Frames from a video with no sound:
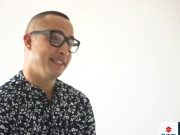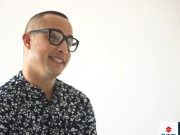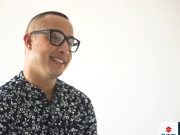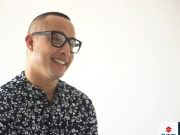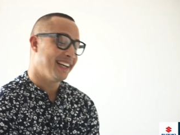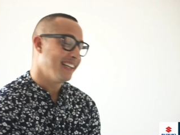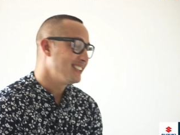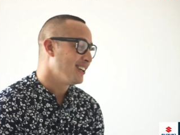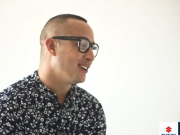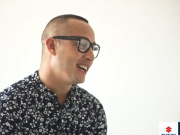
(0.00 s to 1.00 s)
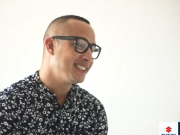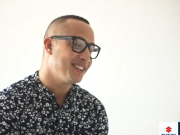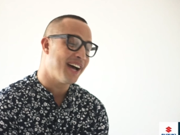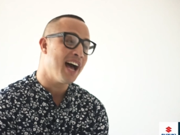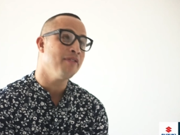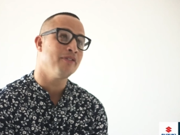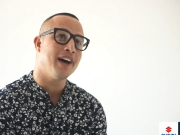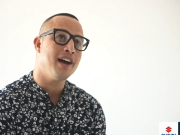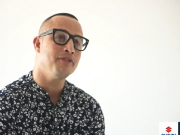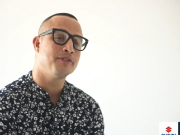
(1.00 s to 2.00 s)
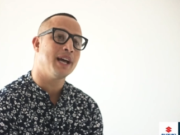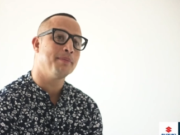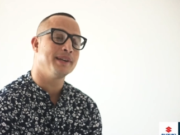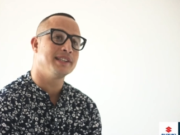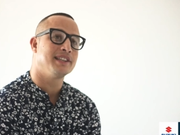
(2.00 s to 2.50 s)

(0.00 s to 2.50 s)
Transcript: certain. So, uh, so I've I've dubbed the,